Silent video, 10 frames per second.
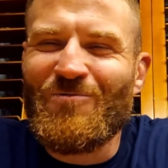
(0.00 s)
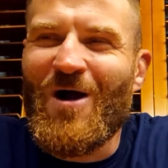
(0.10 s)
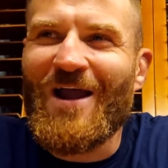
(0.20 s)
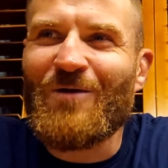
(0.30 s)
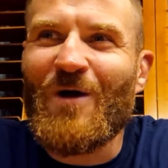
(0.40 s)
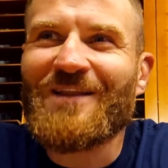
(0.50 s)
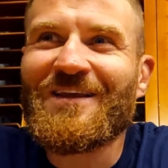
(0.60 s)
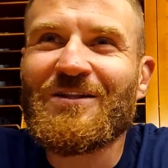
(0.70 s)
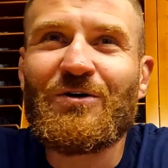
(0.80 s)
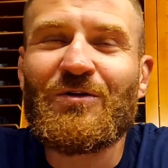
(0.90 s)
Why
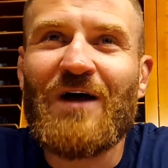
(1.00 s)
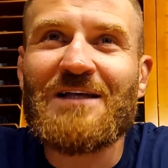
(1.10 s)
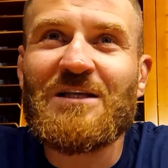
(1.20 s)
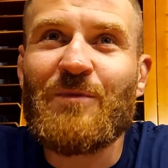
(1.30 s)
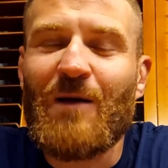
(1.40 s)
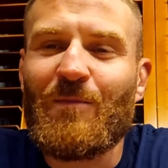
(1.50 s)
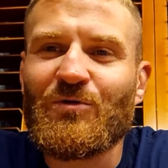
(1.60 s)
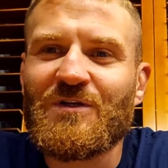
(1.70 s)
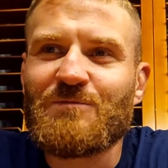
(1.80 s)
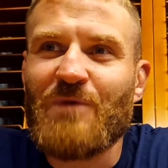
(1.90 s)
they don't ask me
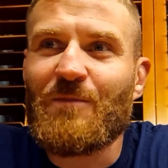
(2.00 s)
about this?